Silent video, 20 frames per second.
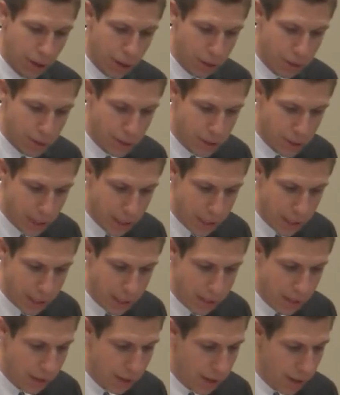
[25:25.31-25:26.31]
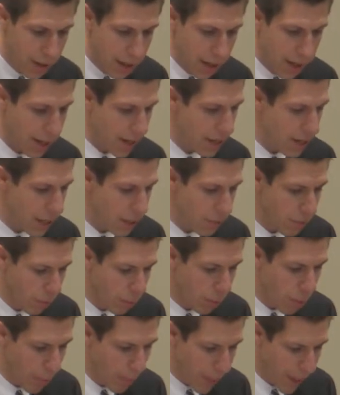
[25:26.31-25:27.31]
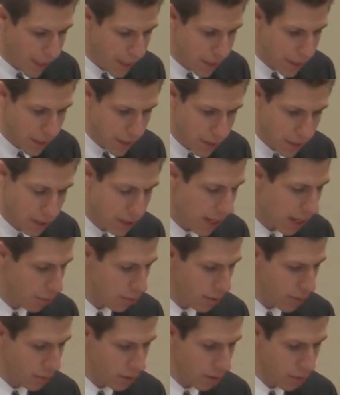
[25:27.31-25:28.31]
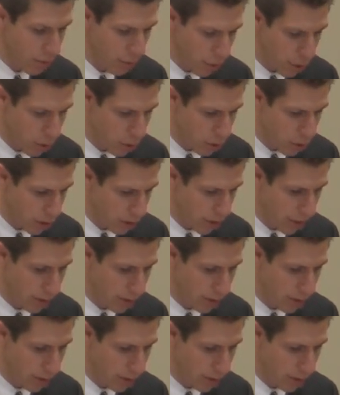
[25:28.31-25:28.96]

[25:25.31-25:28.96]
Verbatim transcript: our sin and need for repentance, the doctrine of conversion,